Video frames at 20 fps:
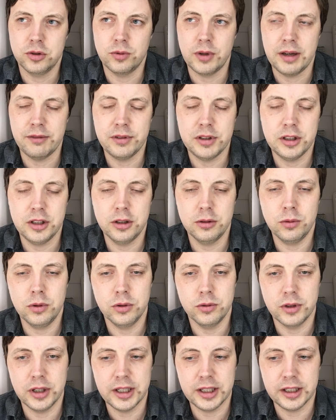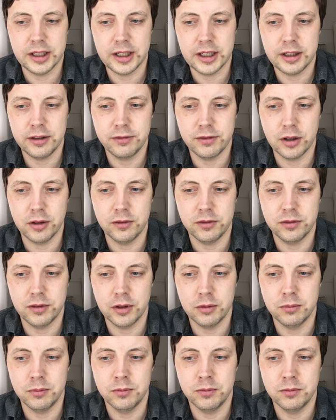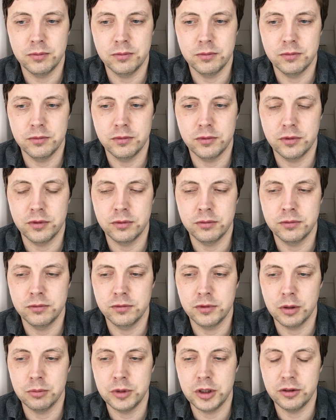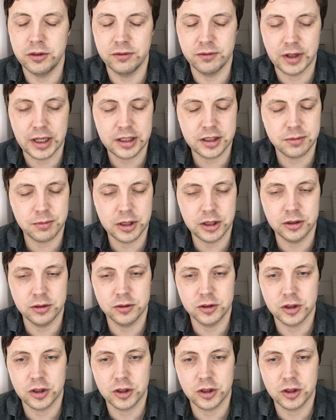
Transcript: revenue, really, from your investment.